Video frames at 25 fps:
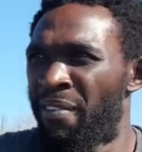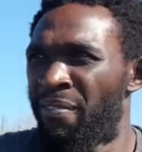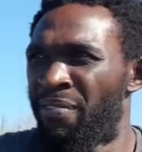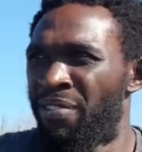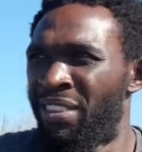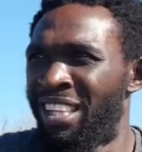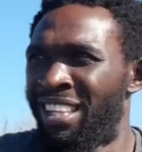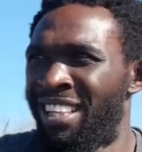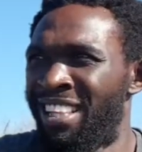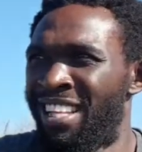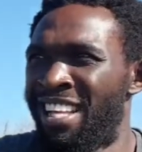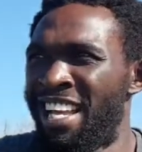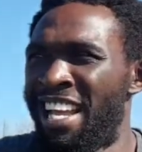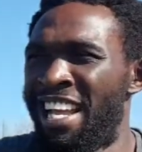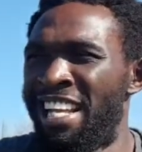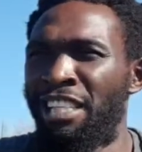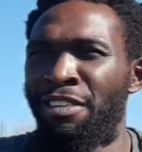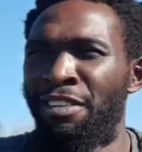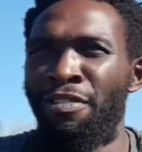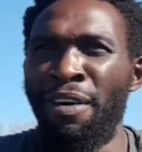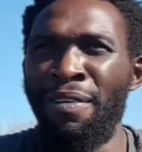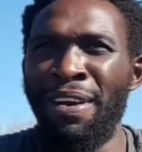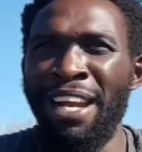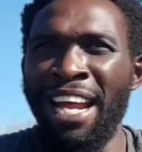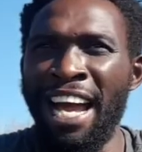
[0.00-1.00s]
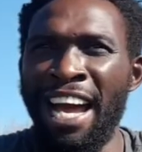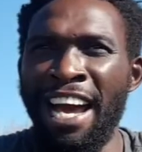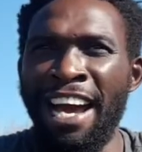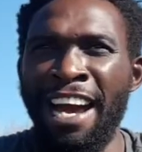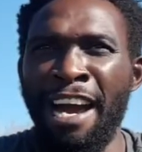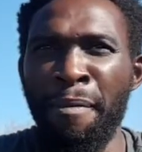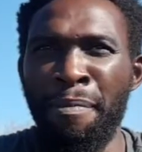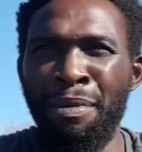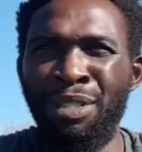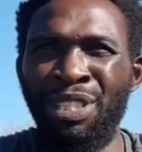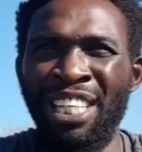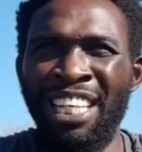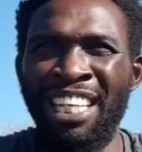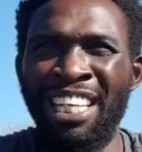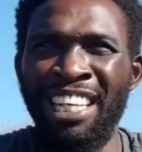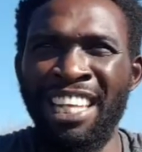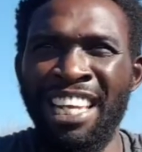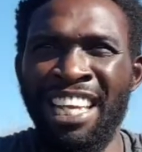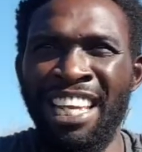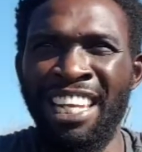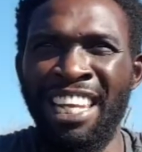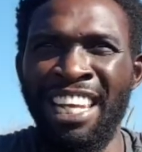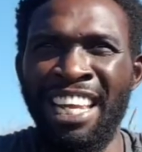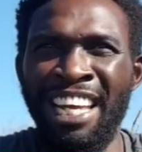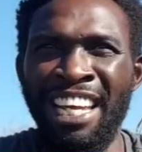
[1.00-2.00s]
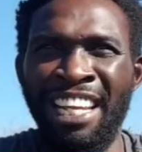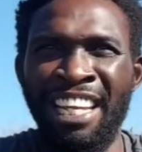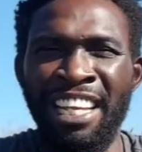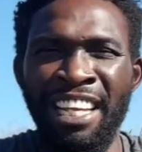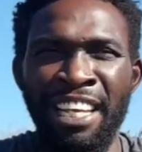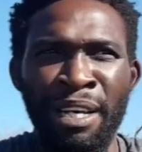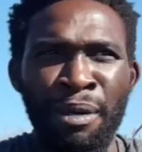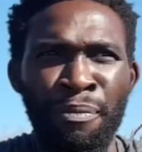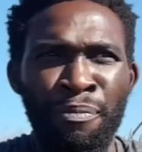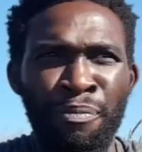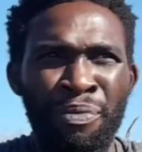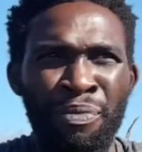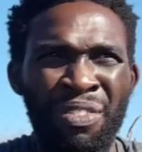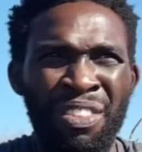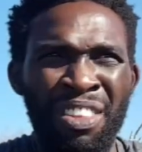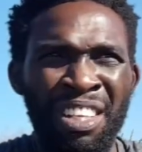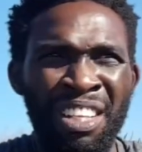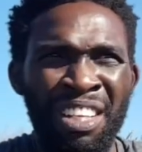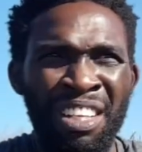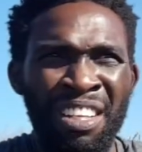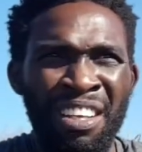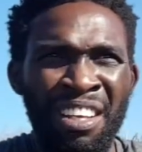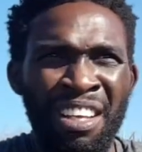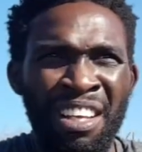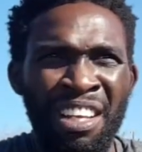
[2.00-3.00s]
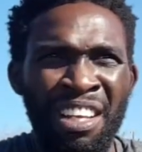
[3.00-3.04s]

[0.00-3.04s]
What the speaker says: And I think it's very hard, particularly in like the,